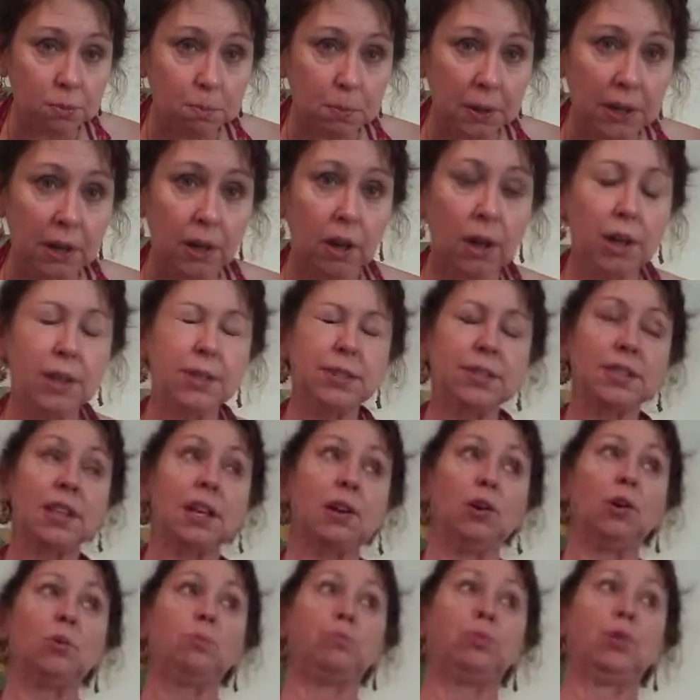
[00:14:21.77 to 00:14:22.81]
because
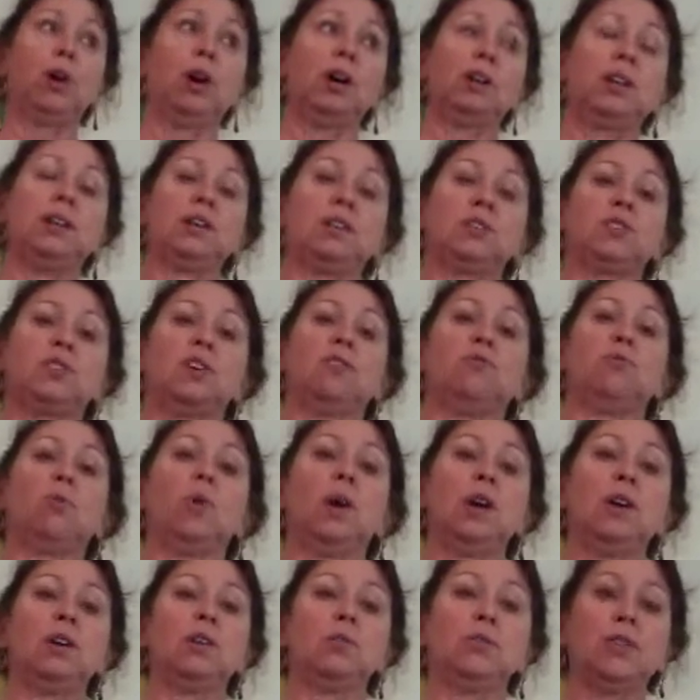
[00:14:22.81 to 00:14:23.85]
they are products of
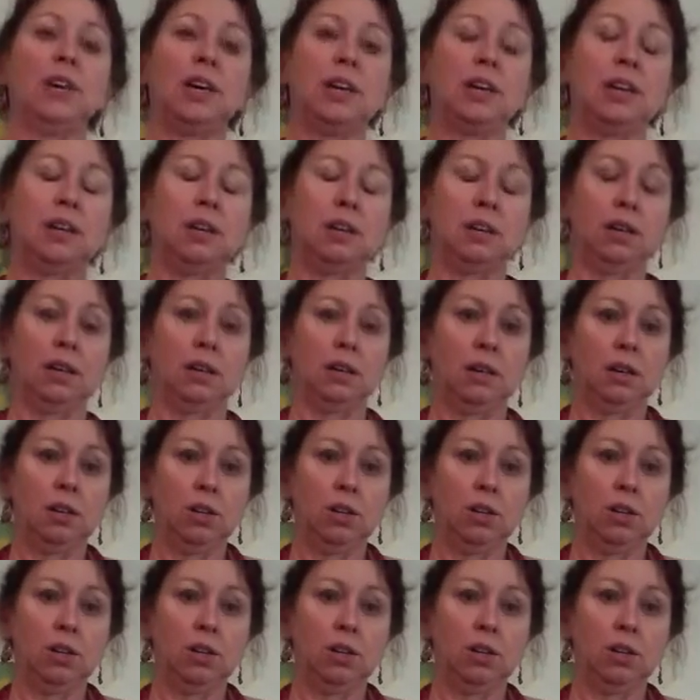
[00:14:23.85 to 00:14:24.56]
where they